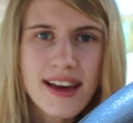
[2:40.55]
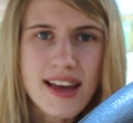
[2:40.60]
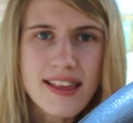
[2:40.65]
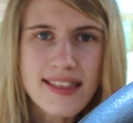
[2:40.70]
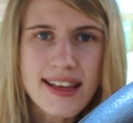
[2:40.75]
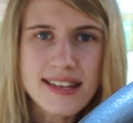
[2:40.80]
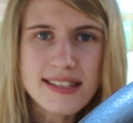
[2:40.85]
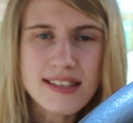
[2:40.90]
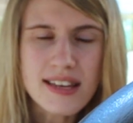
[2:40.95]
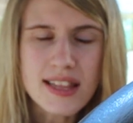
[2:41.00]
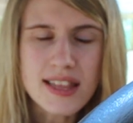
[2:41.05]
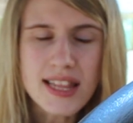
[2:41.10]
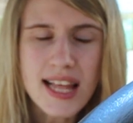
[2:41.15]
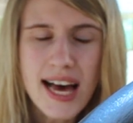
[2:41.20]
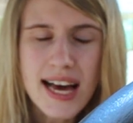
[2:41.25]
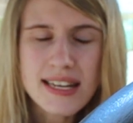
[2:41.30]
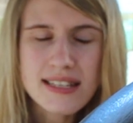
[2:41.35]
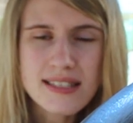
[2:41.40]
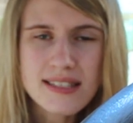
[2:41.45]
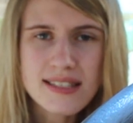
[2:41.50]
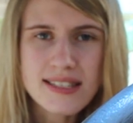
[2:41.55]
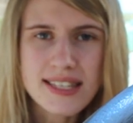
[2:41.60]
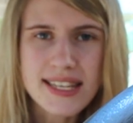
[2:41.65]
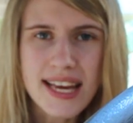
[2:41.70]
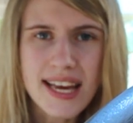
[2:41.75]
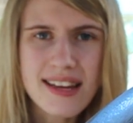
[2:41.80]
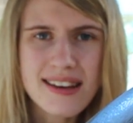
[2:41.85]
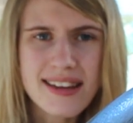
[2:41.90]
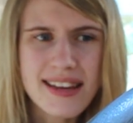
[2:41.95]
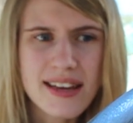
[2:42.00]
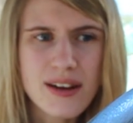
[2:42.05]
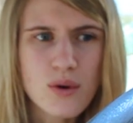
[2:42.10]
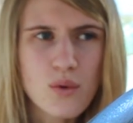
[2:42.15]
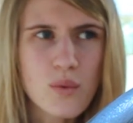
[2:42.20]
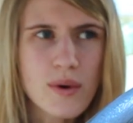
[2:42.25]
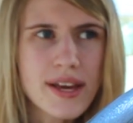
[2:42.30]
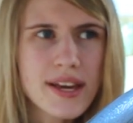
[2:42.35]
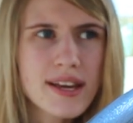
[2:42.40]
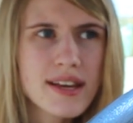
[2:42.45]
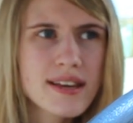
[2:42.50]
and that's a lot to get in a
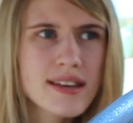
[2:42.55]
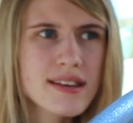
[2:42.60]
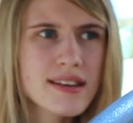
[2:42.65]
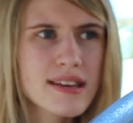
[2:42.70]
week.